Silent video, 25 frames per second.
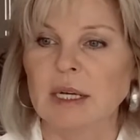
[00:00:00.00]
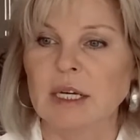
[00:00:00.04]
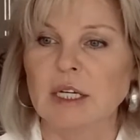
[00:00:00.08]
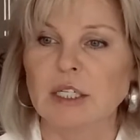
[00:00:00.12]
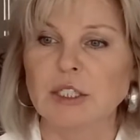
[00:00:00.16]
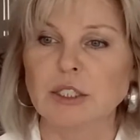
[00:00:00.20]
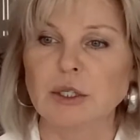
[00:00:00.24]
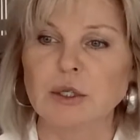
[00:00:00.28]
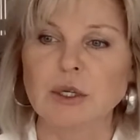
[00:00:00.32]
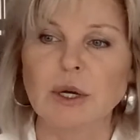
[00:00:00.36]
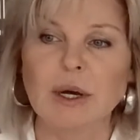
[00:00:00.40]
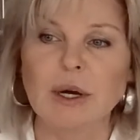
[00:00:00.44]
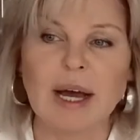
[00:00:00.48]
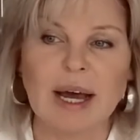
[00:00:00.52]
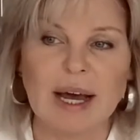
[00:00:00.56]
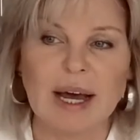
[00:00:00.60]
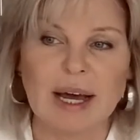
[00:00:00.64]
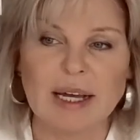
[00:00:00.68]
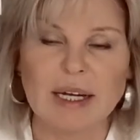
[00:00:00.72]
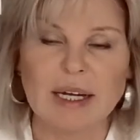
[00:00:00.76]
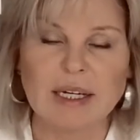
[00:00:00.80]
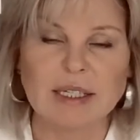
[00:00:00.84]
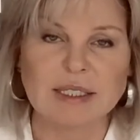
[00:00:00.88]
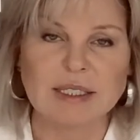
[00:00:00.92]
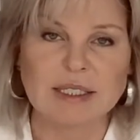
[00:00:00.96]
So your
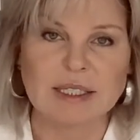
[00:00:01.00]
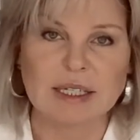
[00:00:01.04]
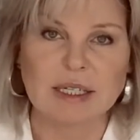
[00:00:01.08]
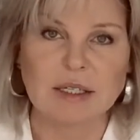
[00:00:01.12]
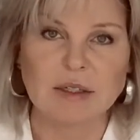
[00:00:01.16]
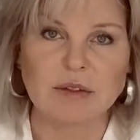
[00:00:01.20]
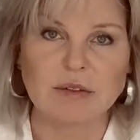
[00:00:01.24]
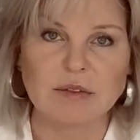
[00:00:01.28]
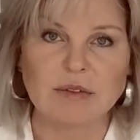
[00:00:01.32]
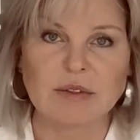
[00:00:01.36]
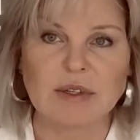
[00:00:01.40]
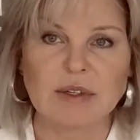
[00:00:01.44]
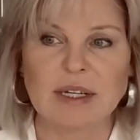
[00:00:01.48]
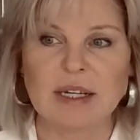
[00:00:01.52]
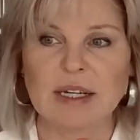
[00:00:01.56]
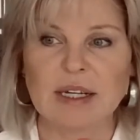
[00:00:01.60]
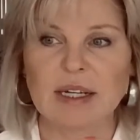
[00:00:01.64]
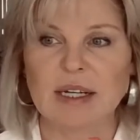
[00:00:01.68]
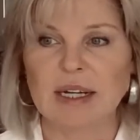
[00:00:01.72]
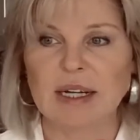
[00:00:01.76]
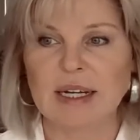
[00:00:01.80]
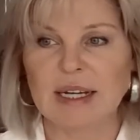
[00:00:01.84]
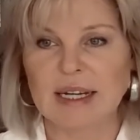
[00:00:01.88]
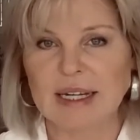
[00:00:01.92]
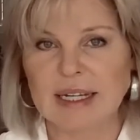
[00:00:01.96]
higher self
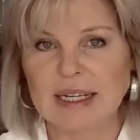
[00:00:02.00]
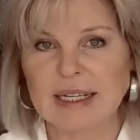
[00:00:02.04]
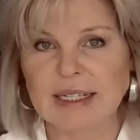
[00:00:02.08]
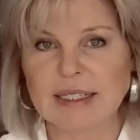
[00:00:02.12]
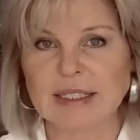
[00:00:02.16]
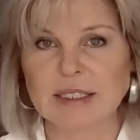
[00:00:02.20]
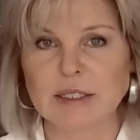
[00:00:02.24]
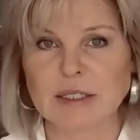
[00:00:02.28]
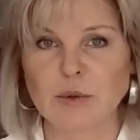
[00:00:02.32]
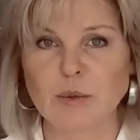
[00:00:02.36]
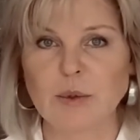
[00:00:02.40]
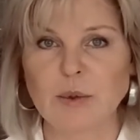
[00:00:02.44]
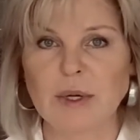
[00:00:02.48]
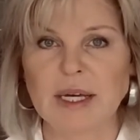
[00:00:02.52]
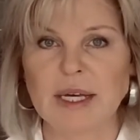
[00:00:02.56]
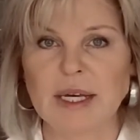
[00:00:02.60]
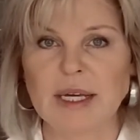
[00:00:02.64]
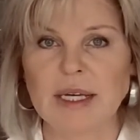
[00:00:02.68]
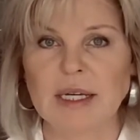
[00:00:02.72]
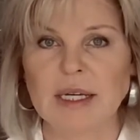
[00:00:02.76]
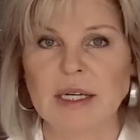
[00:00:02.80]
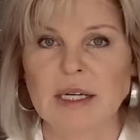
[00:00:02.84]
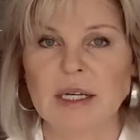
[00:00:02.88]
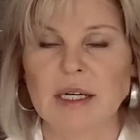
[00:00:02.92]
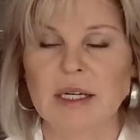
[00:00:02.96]
leads the
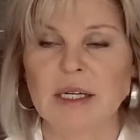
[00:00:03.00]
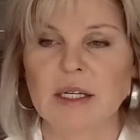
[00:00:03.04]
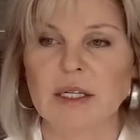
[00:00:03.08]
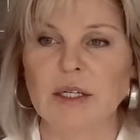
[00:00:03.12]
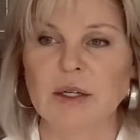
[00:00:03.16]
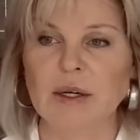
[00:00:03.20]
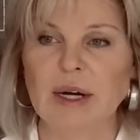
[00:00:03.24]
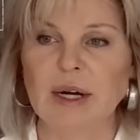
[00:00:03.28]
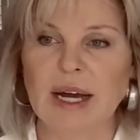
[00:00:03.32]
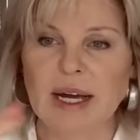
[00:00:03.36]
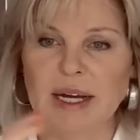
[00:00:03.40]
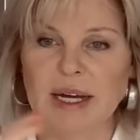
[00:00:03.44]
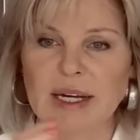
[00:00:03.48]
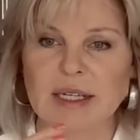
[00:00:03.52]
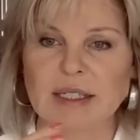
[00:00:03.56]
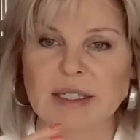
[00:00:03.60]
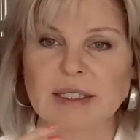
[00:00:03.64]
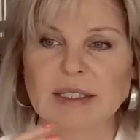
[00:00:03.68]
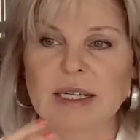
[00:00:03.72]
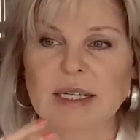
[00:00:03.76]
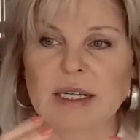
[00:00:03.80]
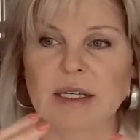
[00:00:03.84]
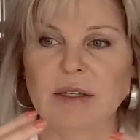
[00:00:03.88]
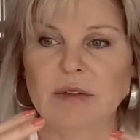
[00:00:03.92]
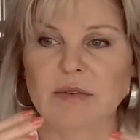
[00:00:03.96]
way. Your higher
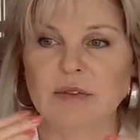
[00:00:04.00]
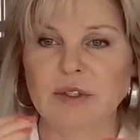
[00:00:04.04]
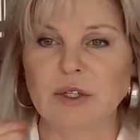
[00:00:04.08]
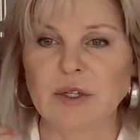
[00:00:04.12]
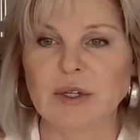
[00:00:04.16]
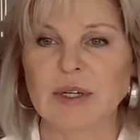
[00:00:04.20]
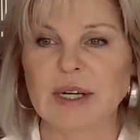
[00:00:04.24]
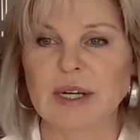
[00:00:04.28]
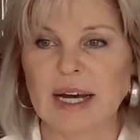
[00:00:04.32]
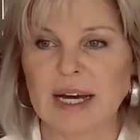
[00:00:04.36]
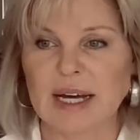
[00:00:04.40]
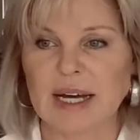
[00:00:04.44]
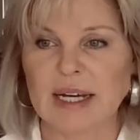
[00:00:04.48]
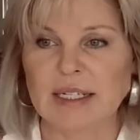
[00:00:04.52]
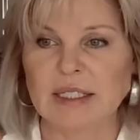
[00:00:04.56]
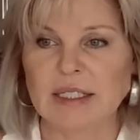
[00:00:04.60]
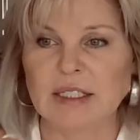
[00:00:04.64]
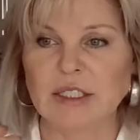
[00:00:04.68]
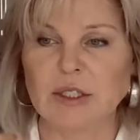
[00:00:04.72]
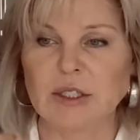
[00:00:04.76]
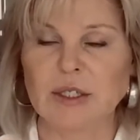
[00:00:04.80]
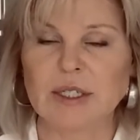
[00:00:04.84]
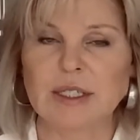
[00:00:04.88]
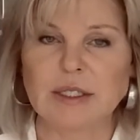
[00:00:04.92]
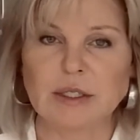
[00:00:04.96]
self, your guides,
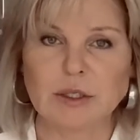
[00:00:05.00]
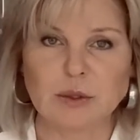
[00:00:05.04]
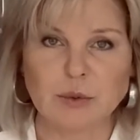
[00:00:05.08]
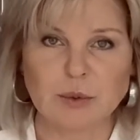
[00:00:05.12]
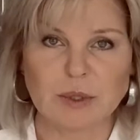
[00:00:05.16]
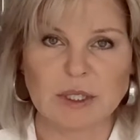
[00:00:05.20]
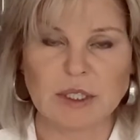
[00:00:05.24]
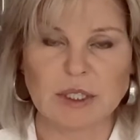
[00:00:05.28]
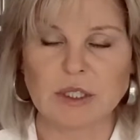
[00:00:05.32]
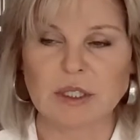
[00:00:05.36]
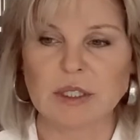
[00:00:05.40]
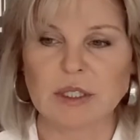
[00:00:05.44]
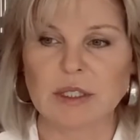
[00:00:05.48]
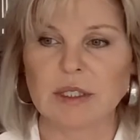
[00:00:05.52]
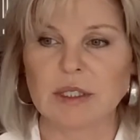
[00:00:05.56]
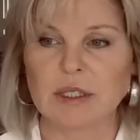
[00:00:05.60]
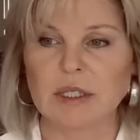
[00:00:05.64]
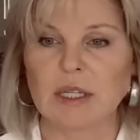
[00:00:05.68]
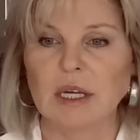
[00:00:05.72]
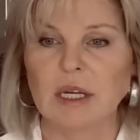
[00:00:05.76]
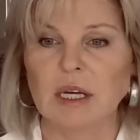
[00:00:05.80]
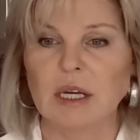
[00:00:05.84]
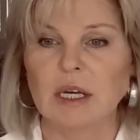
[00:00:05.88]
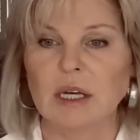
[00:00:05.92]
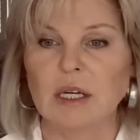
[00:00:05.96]
your intuition,
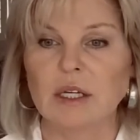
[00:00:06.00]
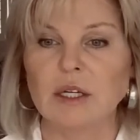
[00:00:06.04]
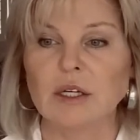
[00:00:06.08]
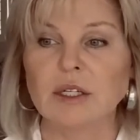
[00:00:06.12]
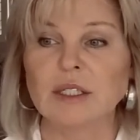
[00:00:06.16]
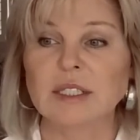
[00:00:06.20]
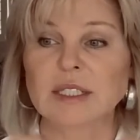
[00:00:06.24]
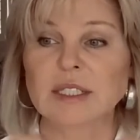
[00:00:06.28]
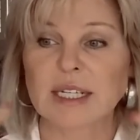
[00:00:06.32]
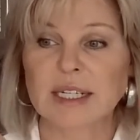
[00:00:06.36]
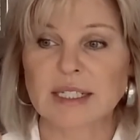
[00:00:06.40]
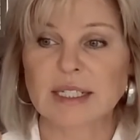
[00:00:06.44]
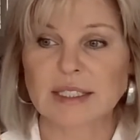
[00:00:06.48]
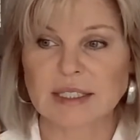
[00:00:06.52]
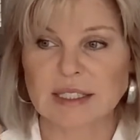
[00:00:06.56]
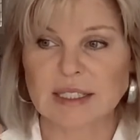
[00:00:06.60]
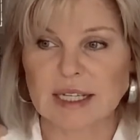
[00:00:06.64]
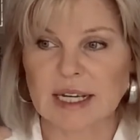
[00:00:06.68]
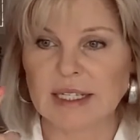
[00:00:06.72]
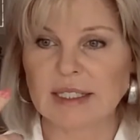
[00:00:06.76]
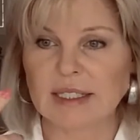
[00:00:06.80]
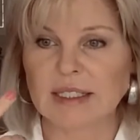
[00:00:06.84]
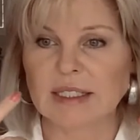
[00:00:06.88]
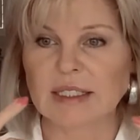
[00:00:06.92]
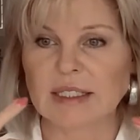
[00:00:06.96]
your sixth
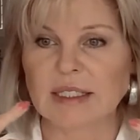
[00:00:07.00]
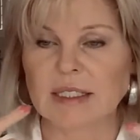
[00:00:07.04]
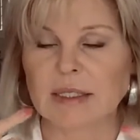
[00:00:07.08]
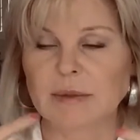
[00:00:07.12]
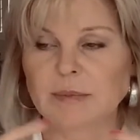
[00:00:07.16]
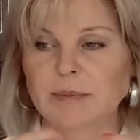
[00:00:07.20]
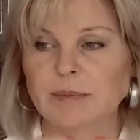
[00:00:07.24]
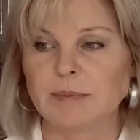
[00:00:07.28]
sense,